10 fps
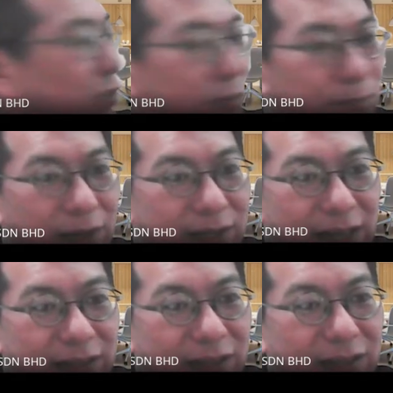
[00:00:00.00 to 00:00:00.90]
shipping is
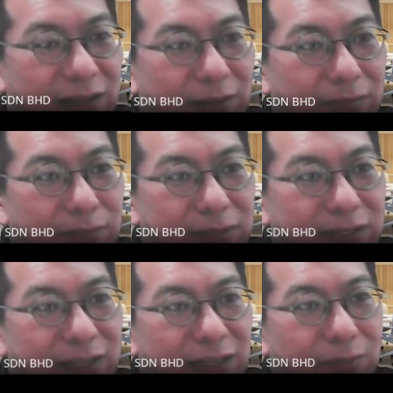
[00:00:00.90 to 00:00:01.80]
under the
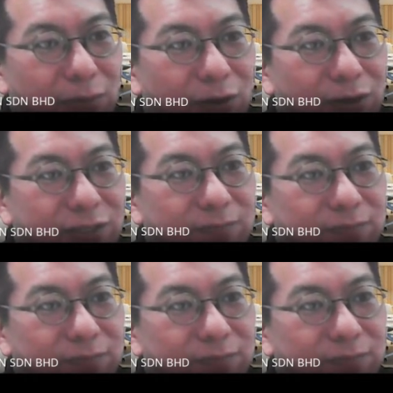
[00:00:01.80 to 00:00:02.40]
purchase invoice.